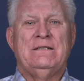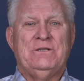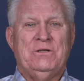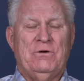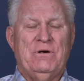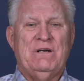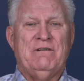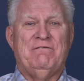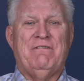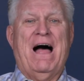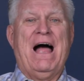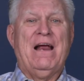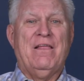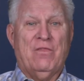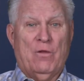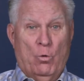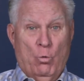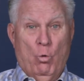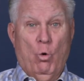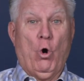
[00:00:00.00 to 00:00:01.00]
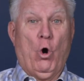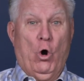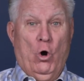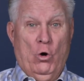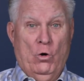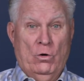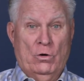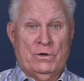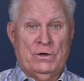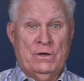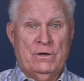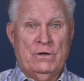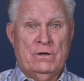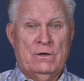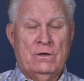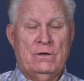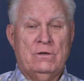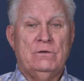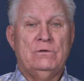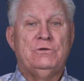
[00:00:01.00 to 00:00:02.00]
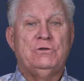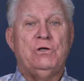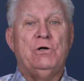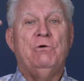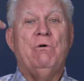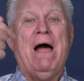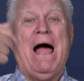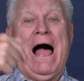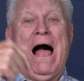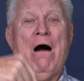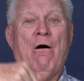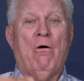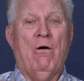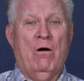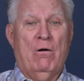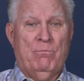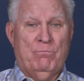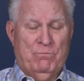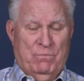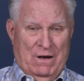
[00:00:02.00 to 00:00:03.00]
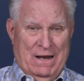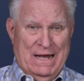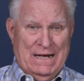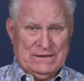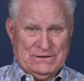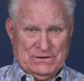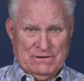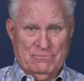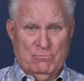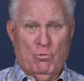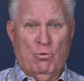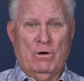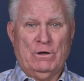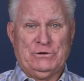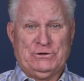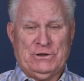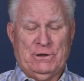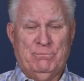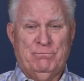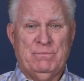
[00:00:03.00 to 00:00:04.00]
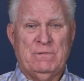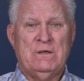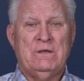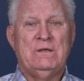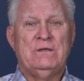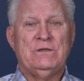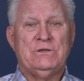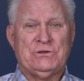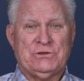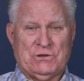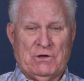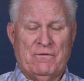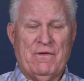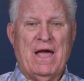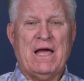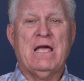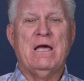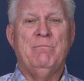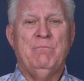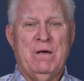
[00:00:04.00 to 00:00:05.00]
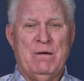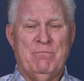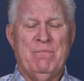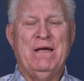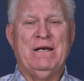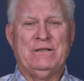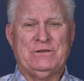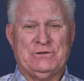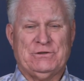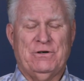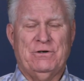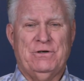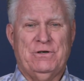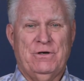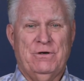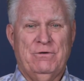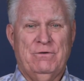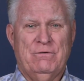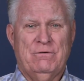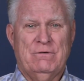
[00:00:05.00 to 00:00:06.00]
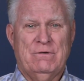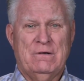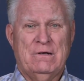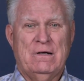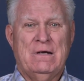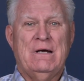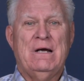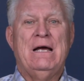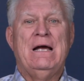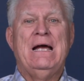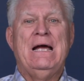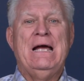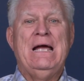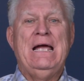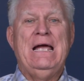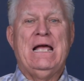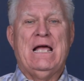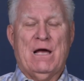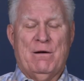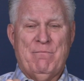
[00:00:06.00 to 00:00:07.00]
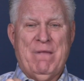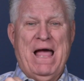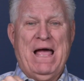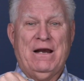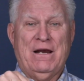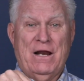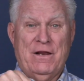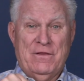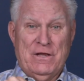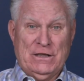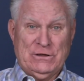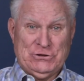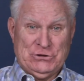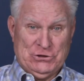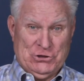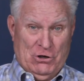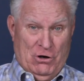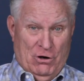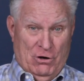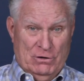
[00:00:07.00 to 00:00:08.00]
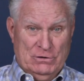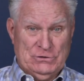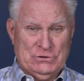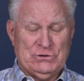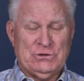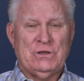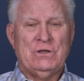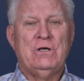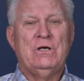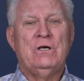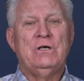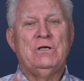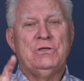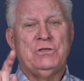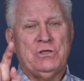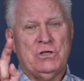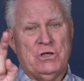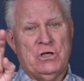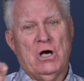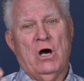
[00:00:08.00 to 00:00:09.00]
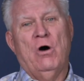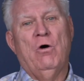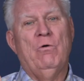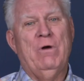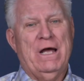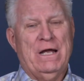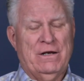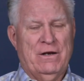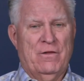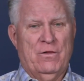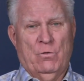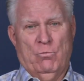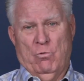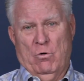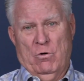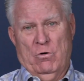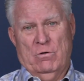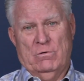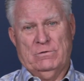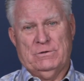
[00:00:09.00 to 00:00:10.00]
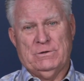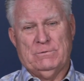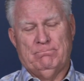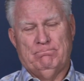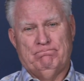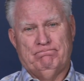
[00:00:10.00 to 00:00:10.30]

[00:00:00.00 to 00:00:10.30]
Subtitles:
to invite the world to our place of worship so they could be ministered to. He commanded the church to go into the world.